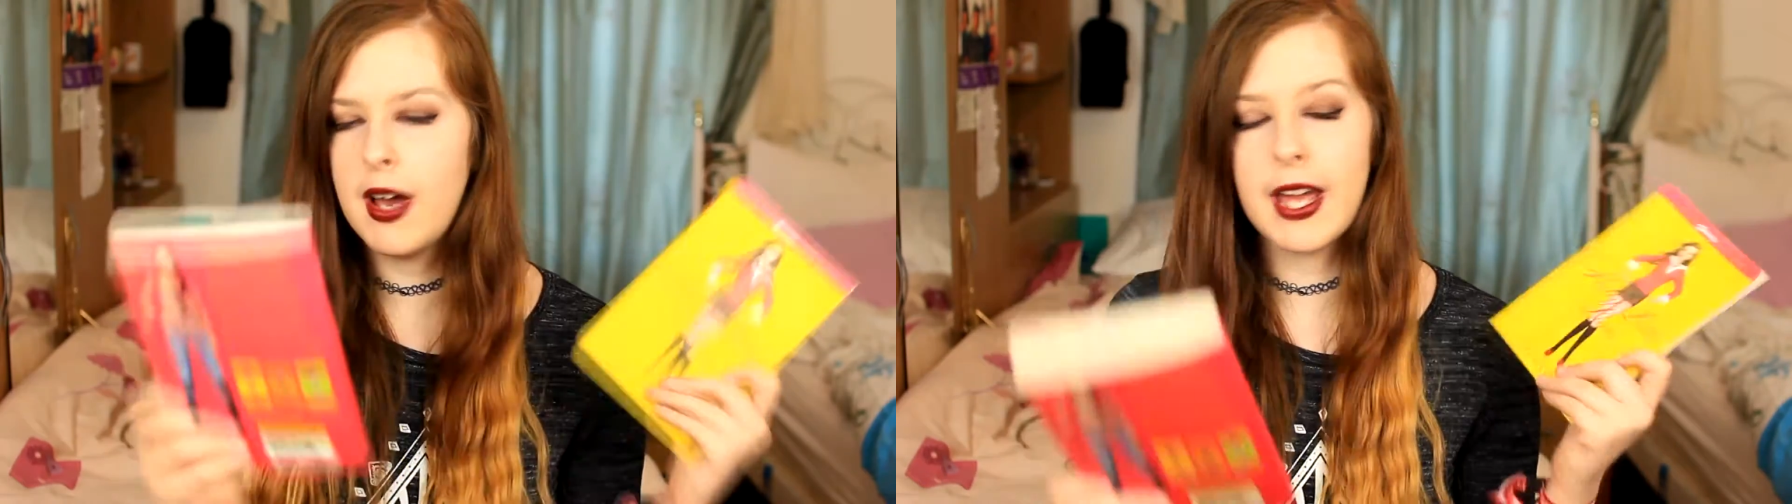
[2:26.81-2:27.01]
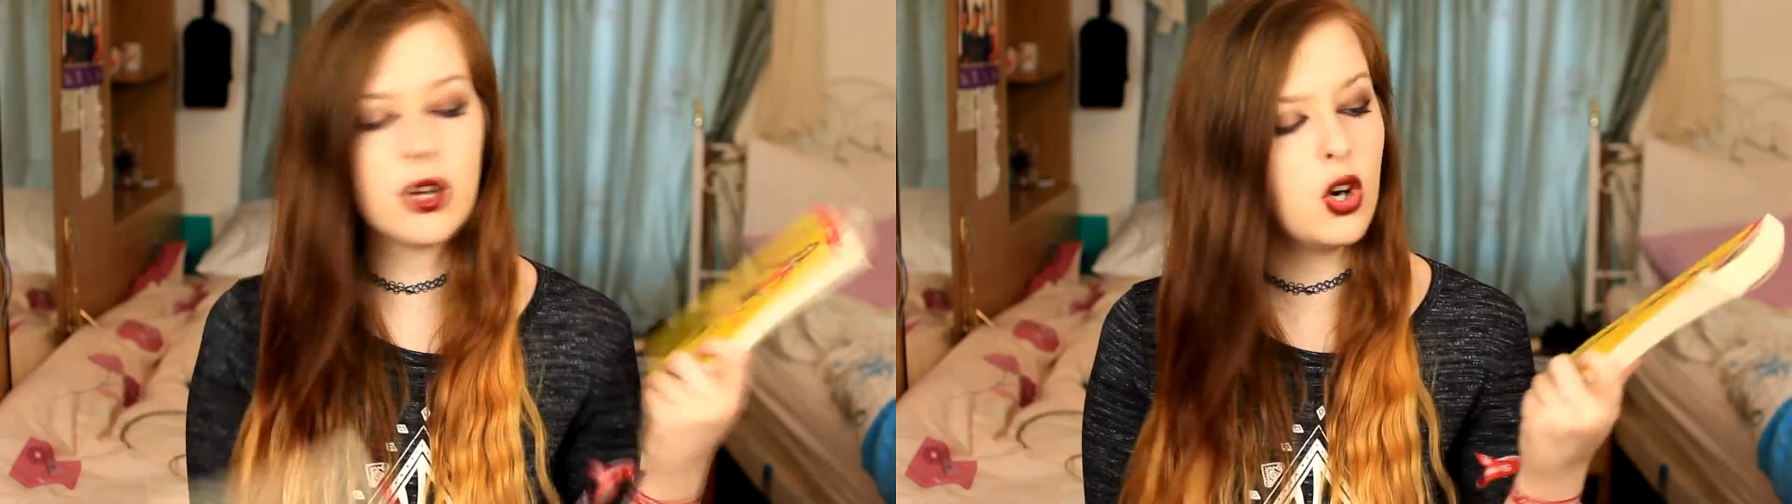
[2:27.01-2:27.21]

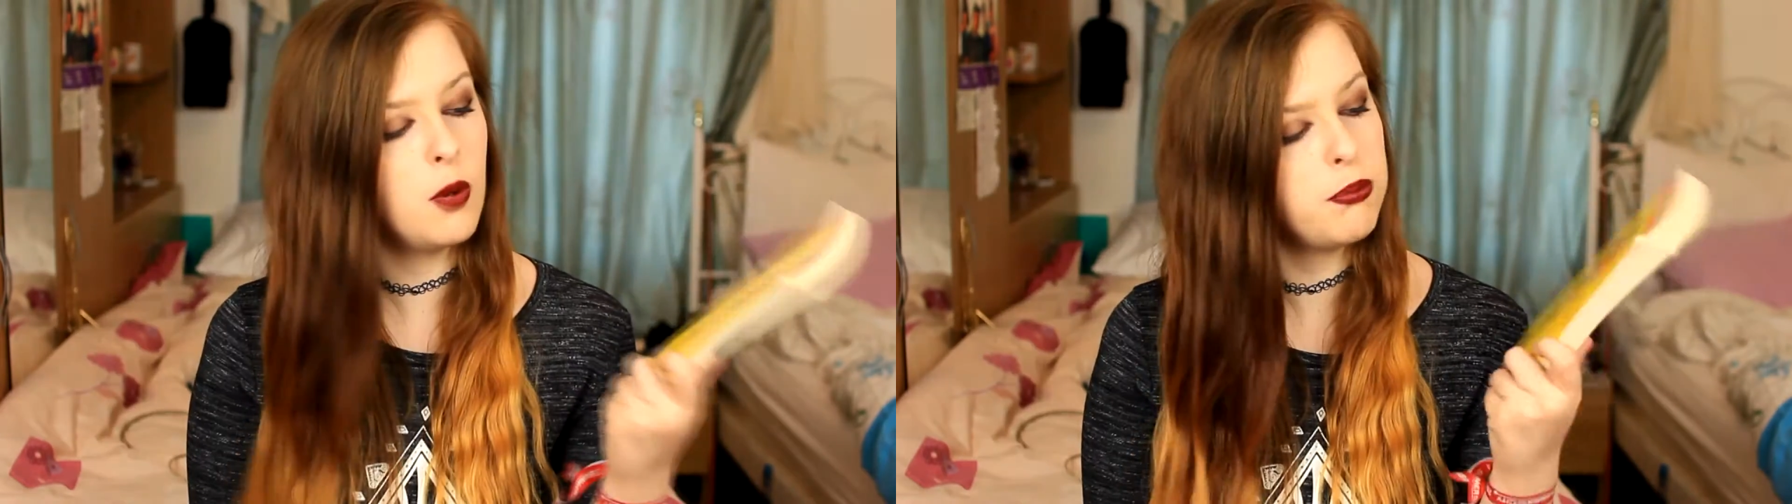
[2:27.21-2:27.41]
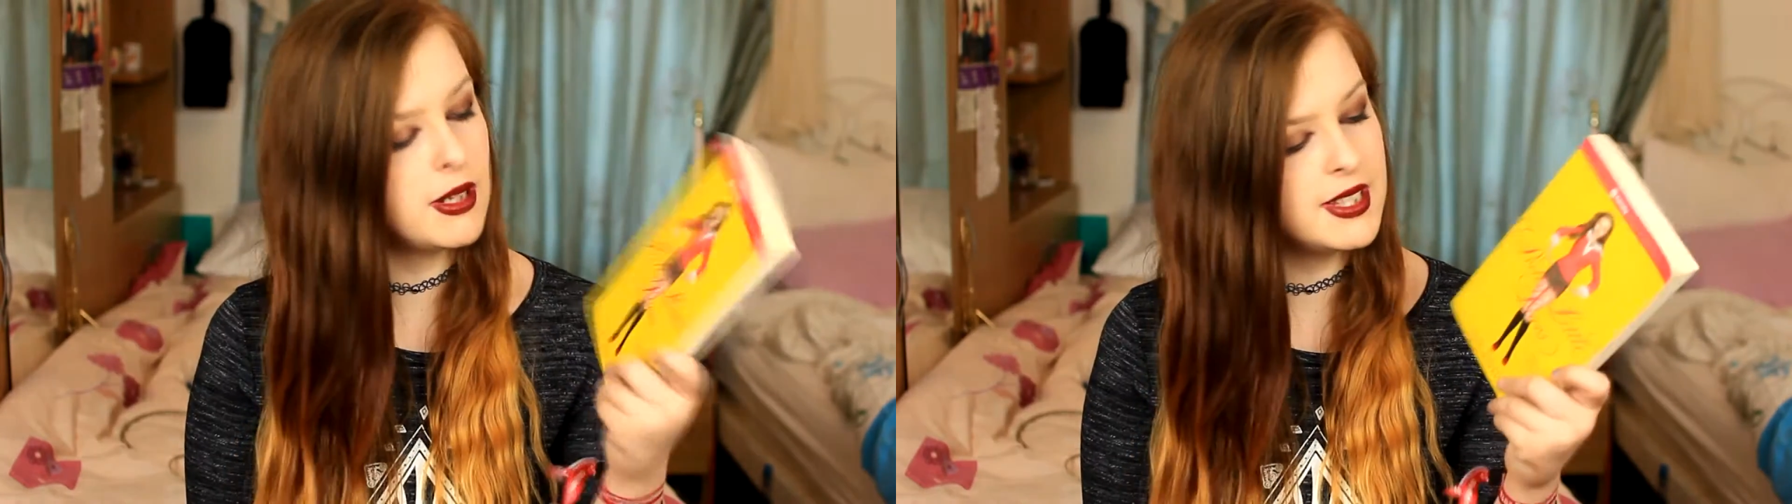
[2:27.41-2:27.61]
I
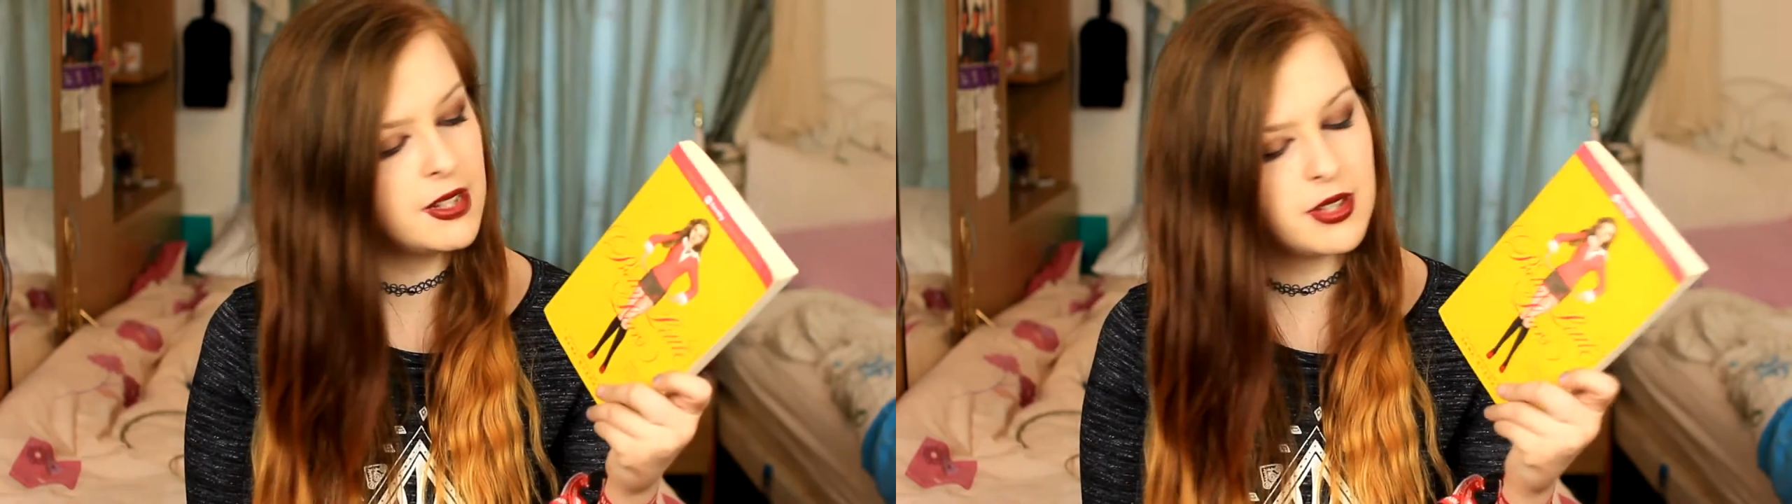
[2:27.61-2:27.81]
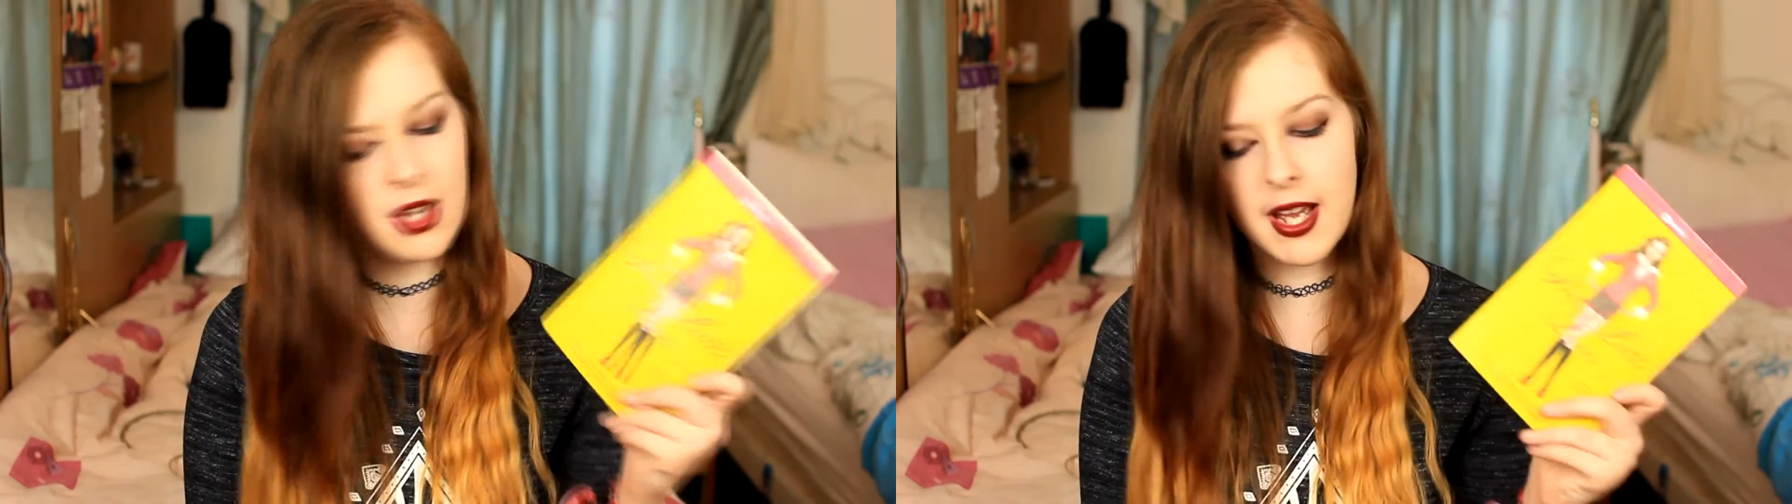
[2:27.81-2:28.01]
got Pretty
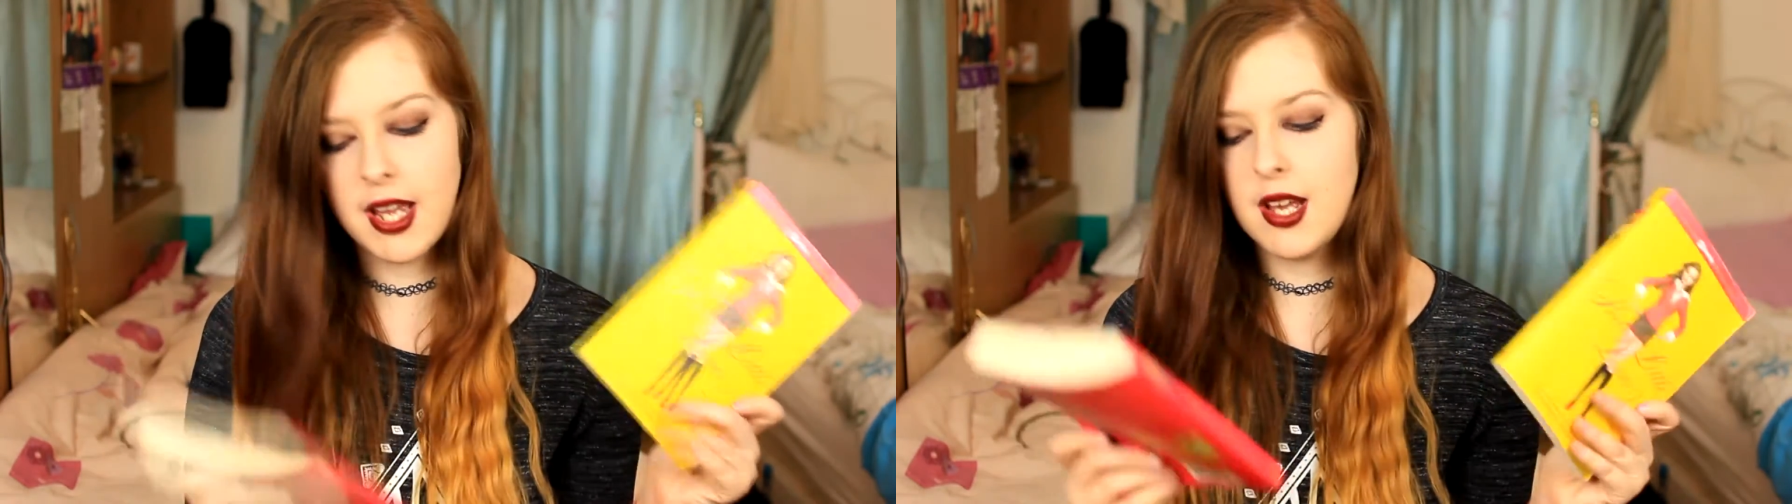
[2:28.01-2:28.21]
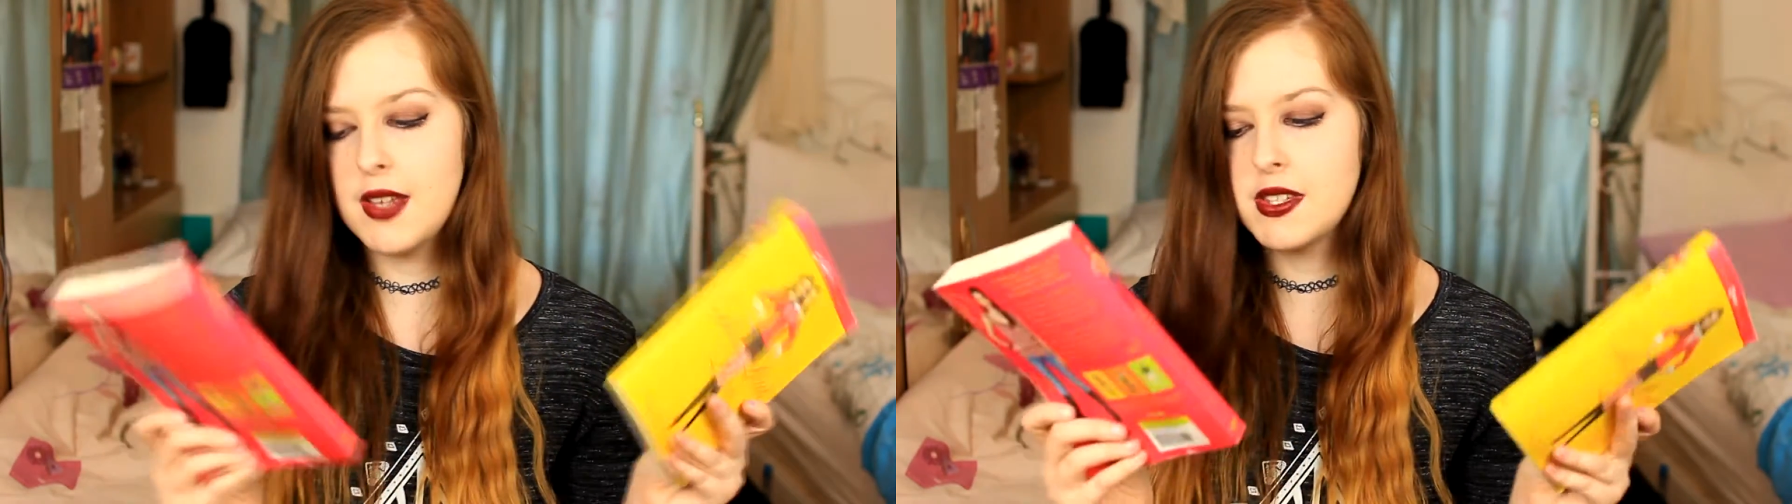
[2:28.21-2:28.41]
Little
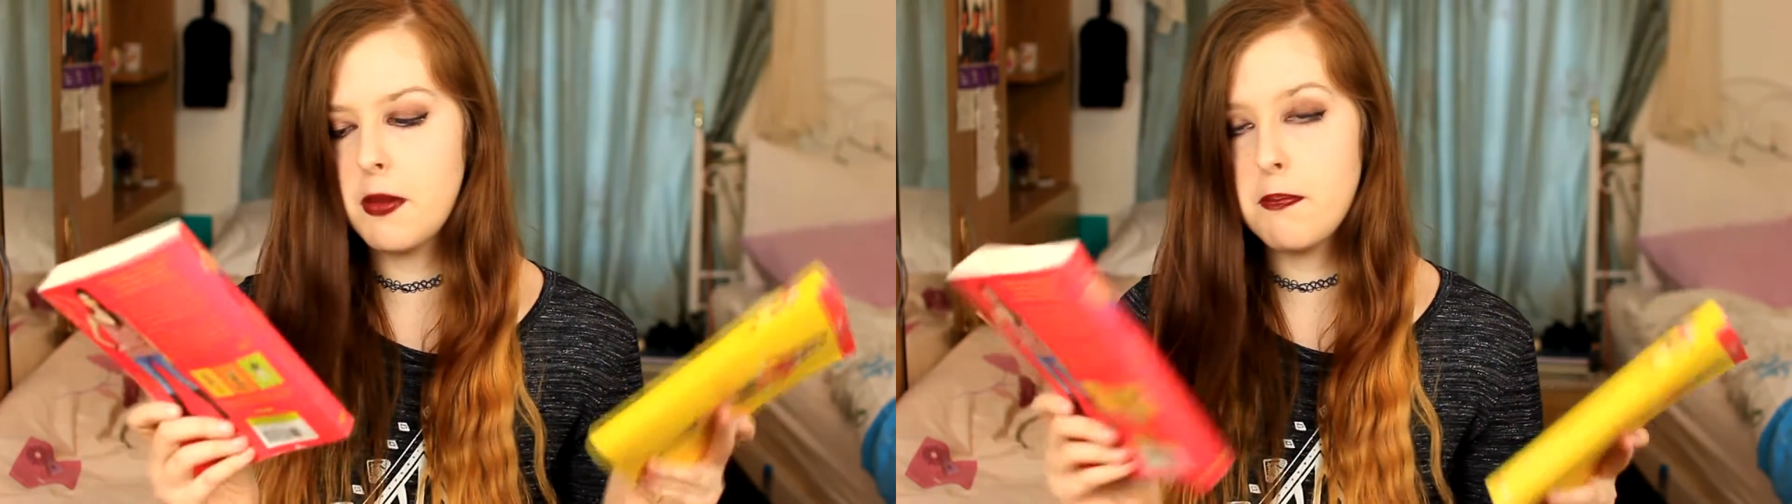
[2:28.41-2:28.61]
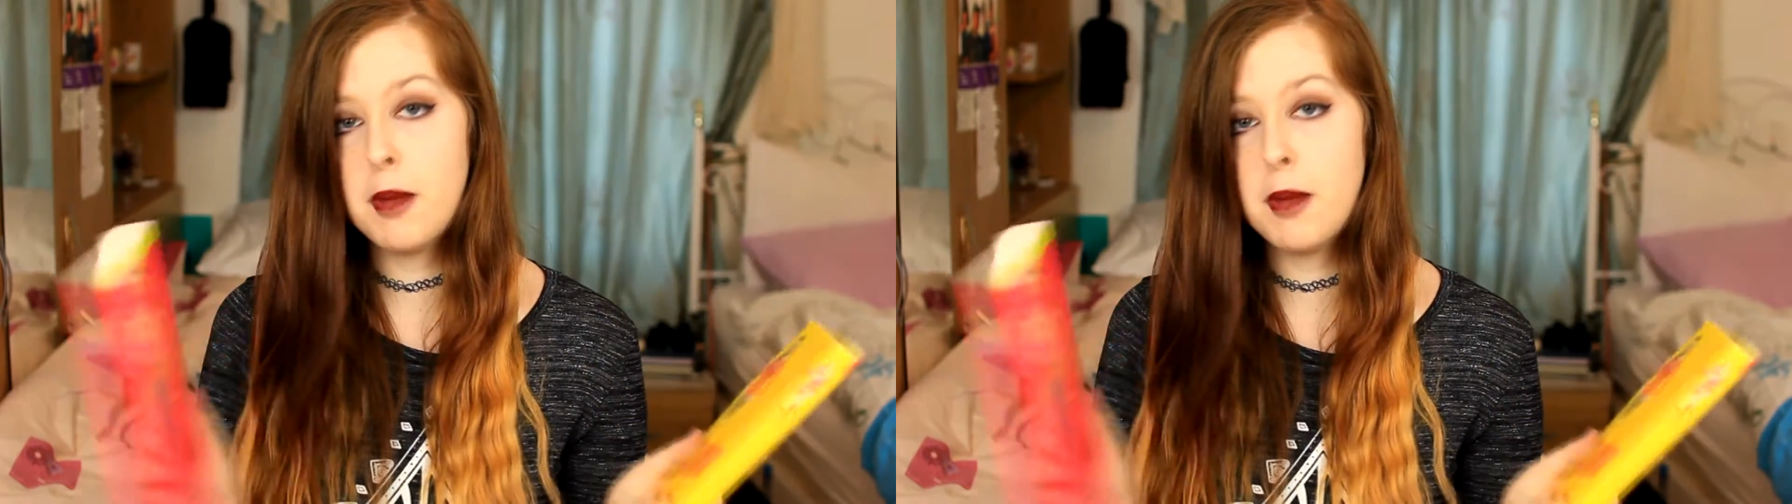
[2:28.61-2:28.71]
Liars,